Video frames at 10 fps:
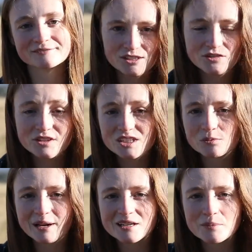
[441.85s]
So for this
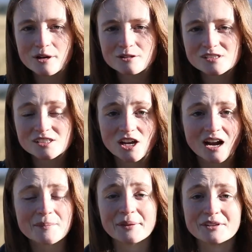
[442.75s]
wedding post, talk
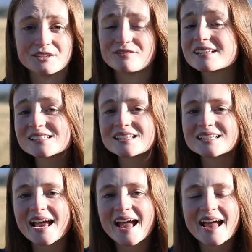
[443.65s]
about the events of the
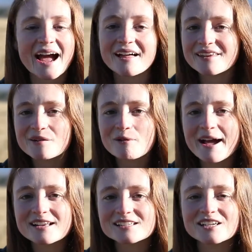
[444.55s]
day, how they
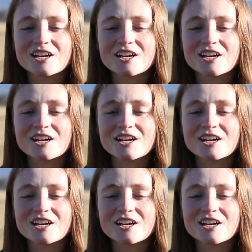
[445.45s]
went,